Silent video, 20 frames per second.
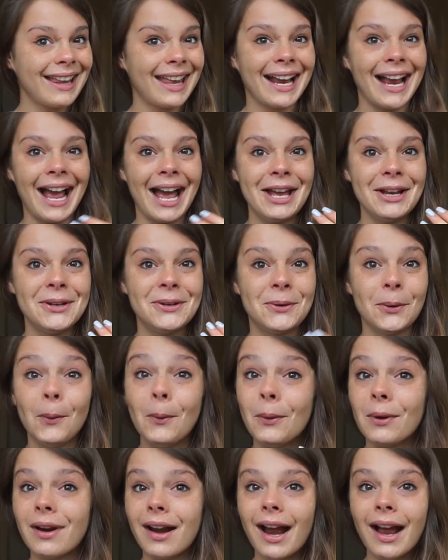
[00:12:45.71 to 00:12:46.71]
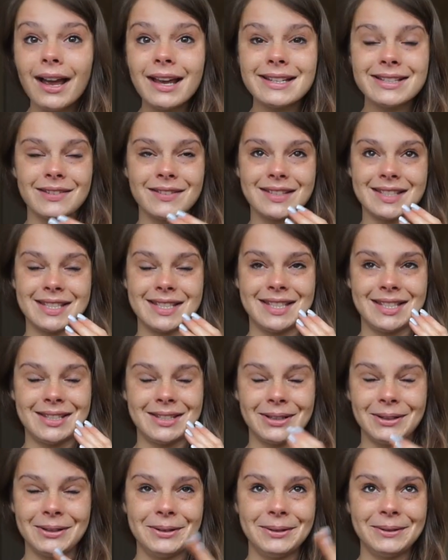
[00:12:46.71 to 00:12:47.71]
Like, I don't cry, so this is
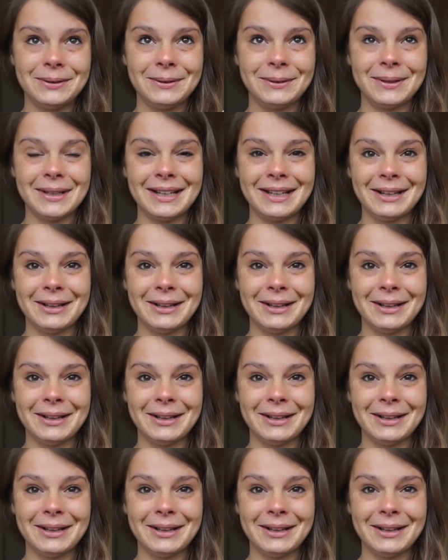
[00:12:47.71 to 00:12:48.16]
so